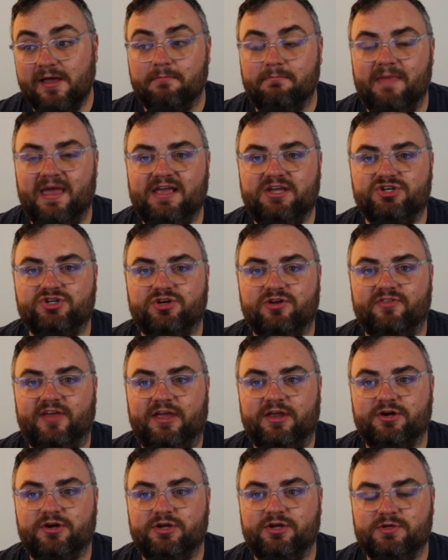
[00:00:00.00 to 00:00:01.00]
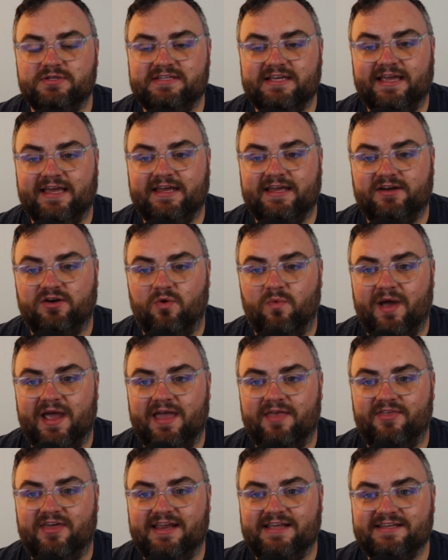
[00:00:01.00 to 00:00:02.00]
Make sure that you're using it in a
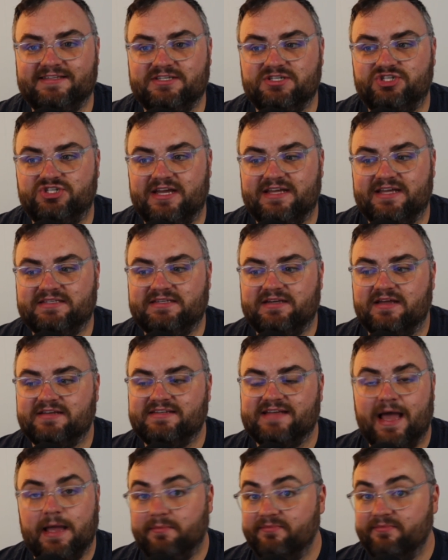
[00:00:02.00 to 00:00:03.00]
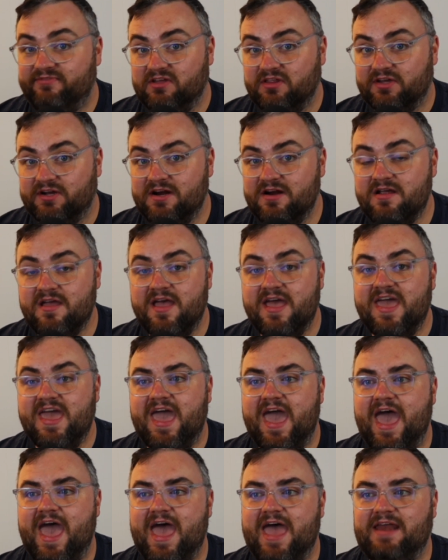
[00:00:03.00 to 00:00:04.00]
way that isn't just a time filler.
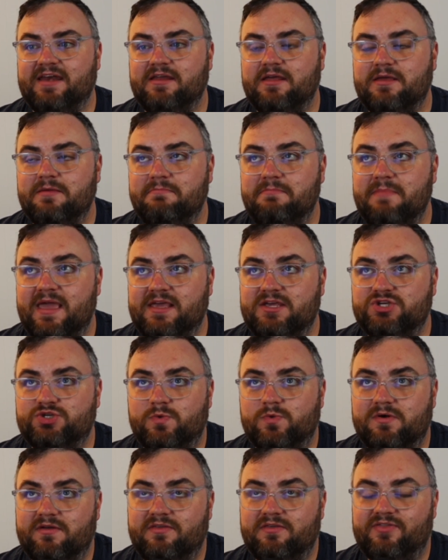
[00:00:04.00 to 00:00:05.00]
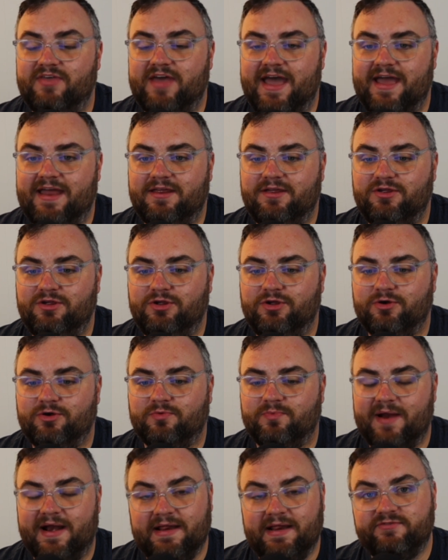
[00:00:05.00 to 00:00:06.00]
And make sure that you're
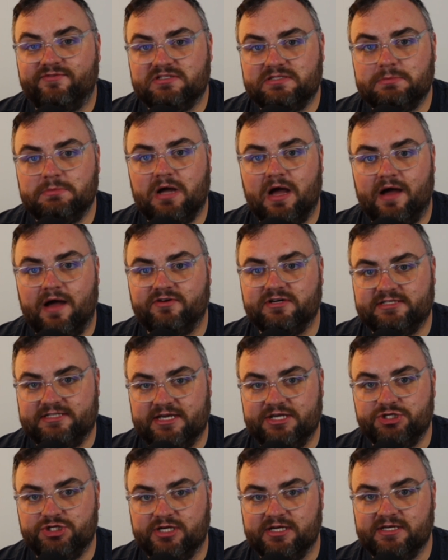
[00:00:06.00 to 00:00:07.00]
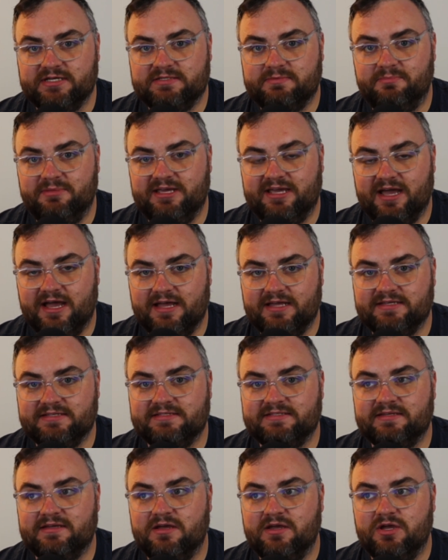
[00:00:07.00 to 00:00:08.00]
ready for some conversations,
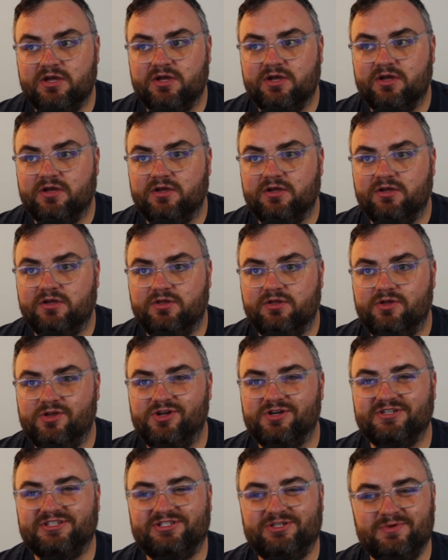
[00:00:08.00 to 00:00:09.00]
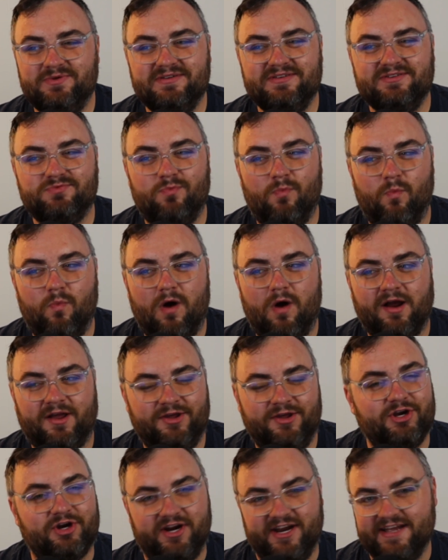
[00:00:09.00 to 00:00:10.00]
because your students are
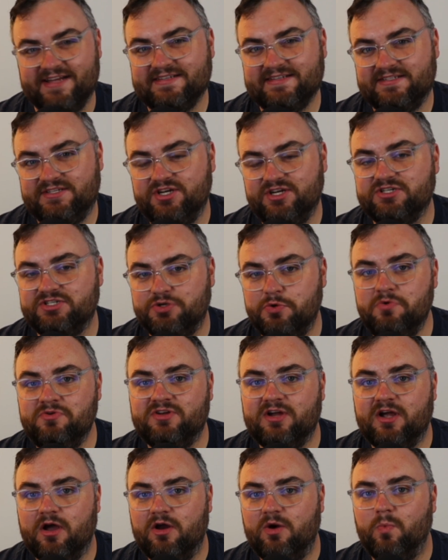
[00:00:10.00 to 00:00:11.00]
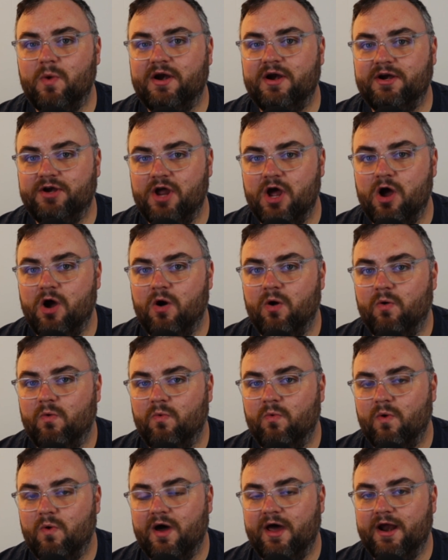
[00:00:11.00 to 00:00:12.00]
curious. Your students are going to want to
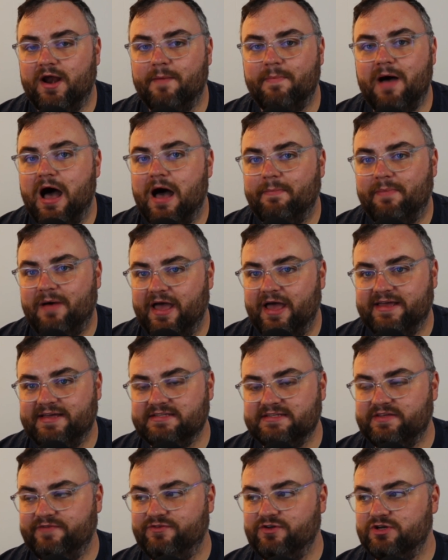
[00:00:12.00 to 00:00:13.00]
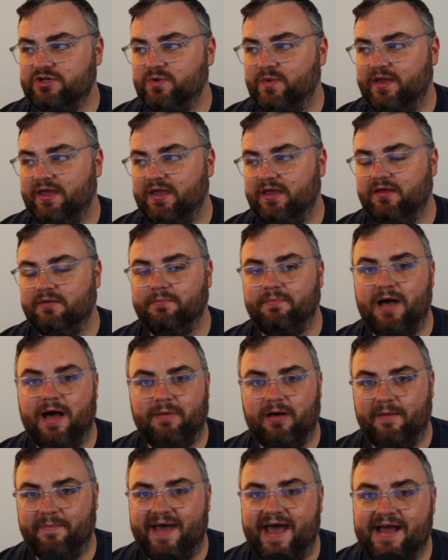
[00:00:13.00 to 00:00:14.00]
know what a pawpaw is if you're doing
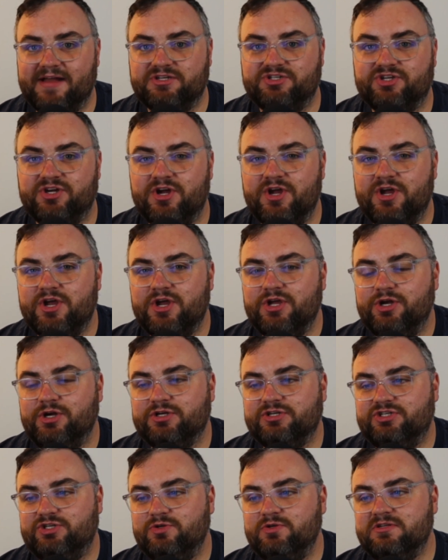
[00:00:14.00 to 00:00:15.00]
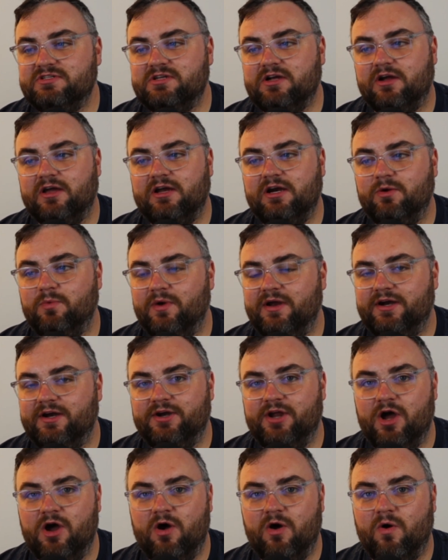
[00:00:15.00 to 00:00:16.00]
pawpaw patch. Your students are going to want to
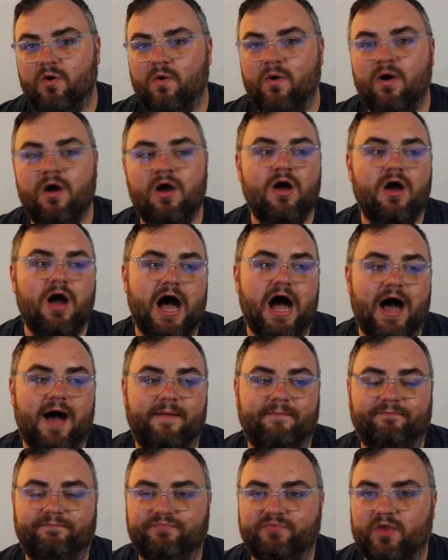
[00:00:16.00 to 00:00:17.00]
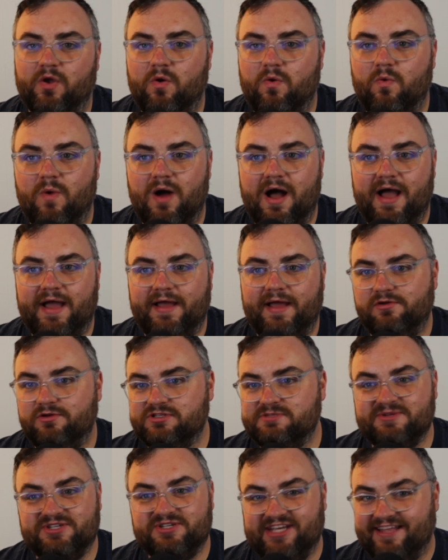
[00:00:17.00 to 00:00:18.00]
know why
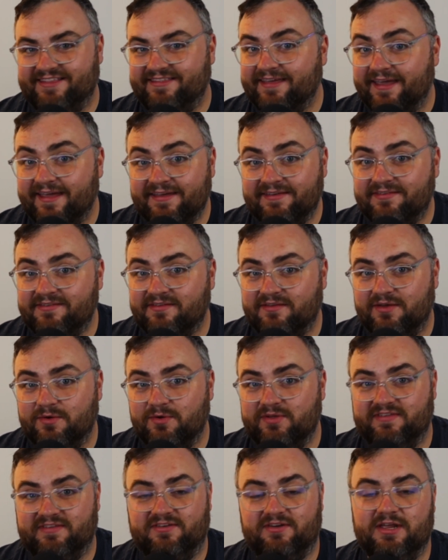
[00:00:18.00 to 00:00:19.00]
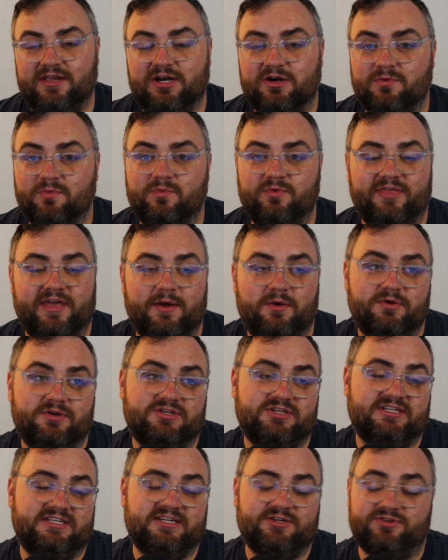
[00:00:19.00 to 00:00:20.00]
los machetes, they
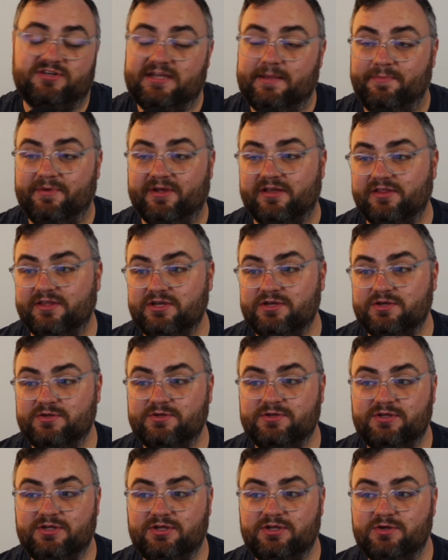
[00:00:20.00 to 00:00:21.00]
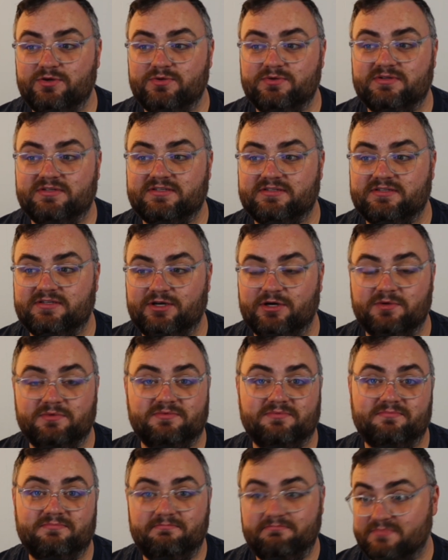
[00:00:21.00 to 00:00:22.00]
would typically use,
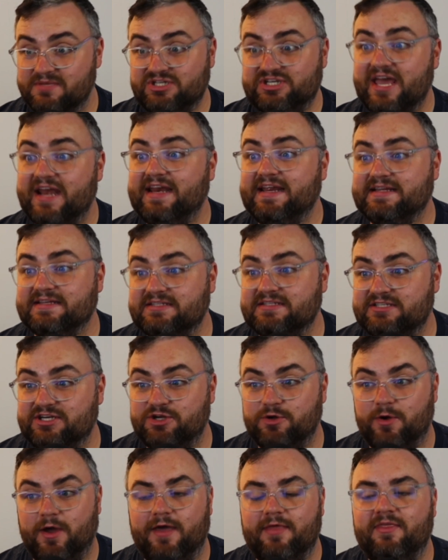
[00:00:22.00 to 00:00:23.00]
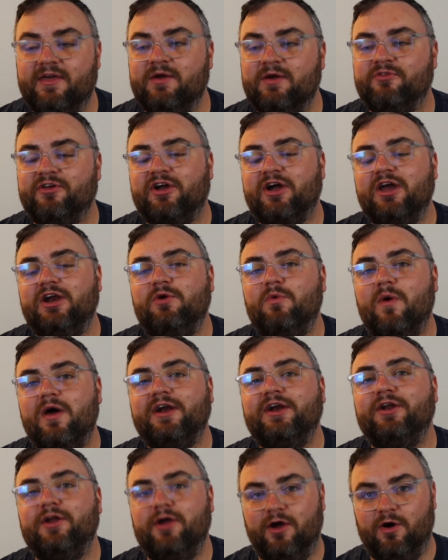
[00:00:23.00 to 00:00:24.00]
machetes to do it. They're going to want
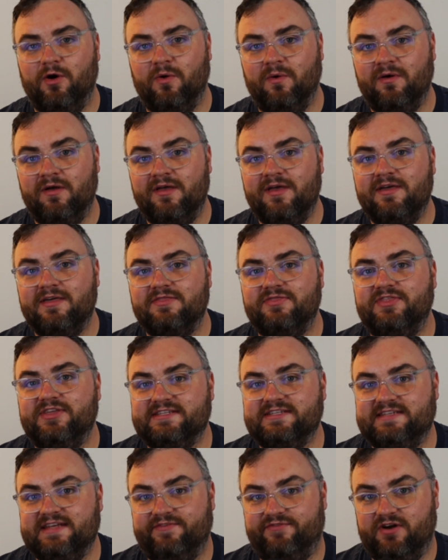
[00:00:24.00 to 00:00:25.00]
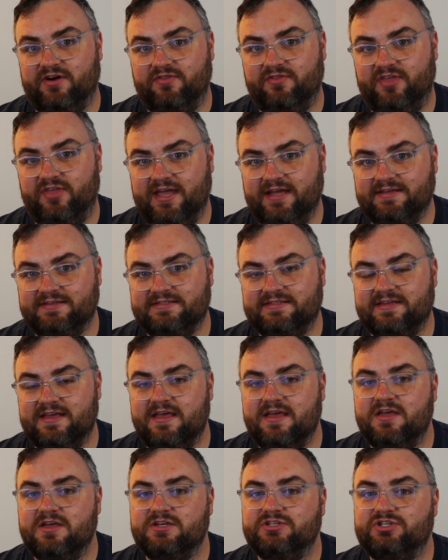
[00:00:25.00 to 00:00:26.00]
to know these different things.
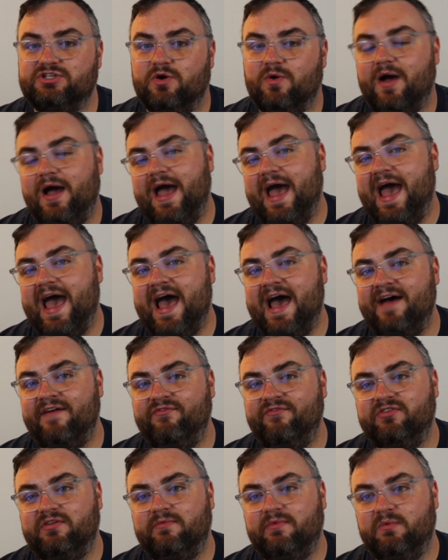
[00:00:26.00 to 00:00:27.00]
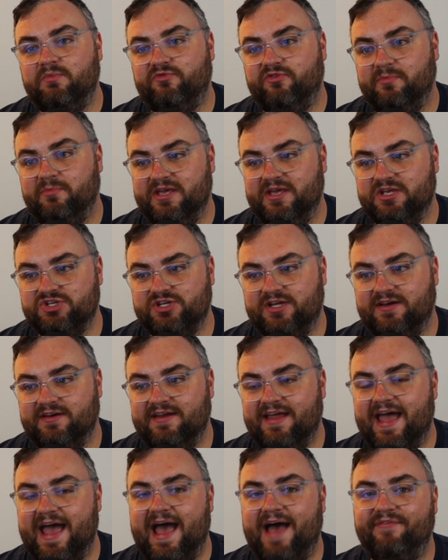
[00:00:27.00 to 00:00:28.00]
So have some information,
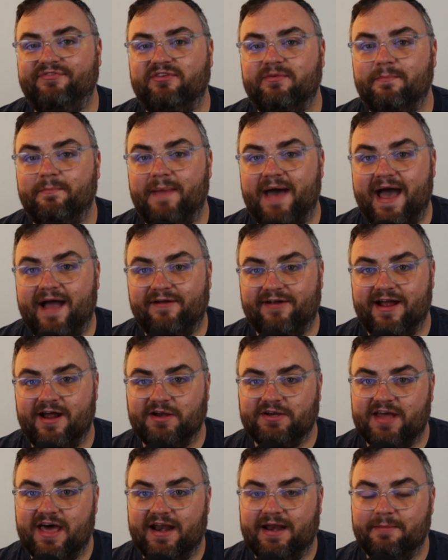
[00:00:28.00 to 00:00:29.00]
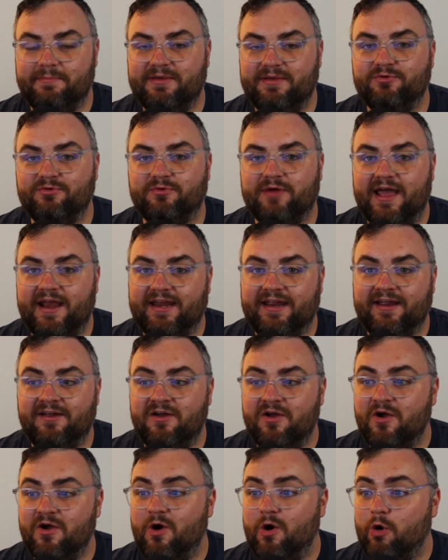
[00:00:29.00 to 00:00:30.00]
have some background on it, be
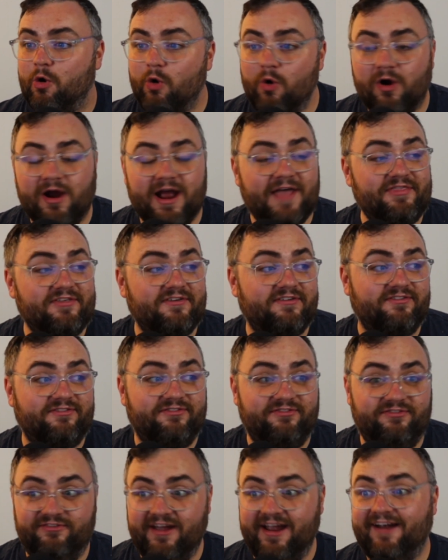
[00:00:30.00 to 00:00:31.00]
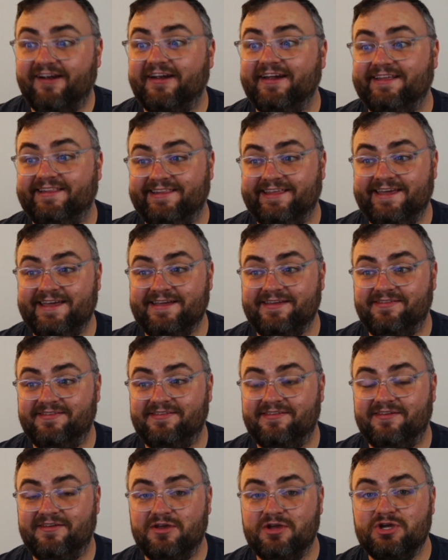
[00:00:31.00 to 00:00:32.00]
ready, or at the very
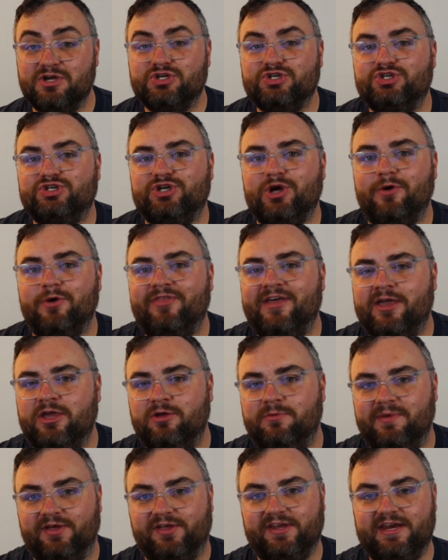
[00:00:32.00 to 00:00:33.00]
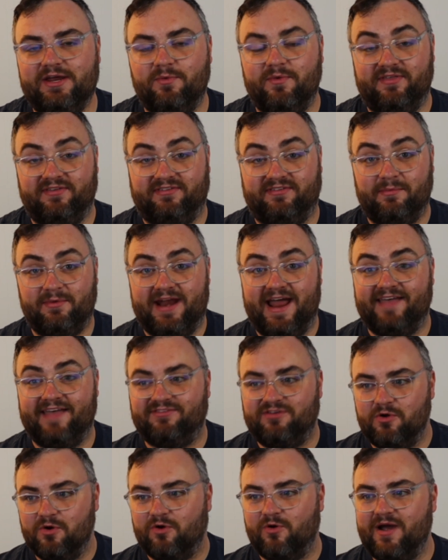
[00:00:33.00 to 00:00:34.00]
least, show that humility when someone
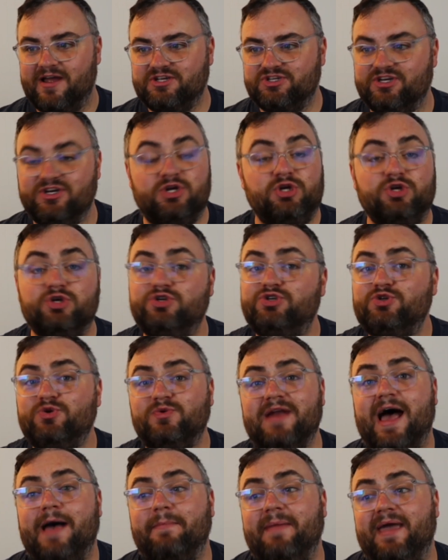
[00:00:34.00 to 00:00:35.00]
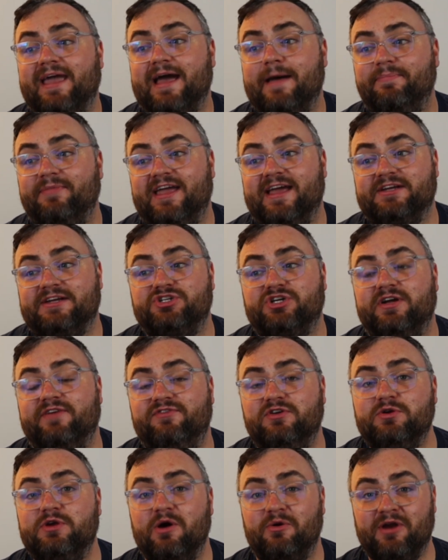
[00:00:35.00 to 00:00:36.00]
asks you a question. Do not make up the answer
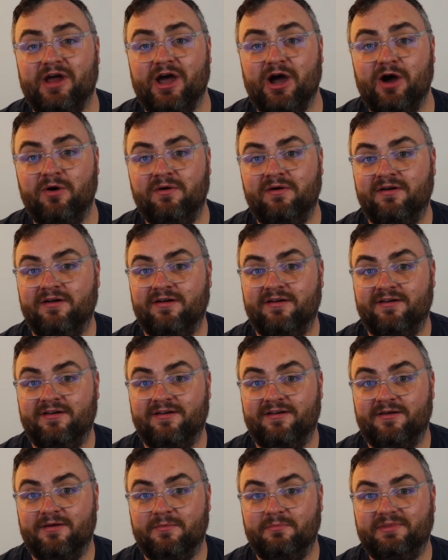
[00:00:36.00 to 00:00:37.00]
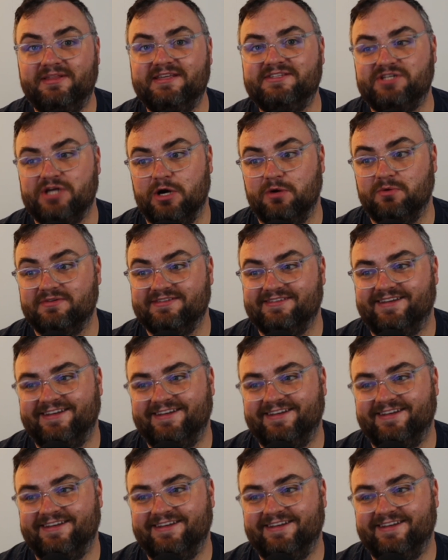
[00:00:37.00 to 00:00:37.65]
if you don't know. Please don't.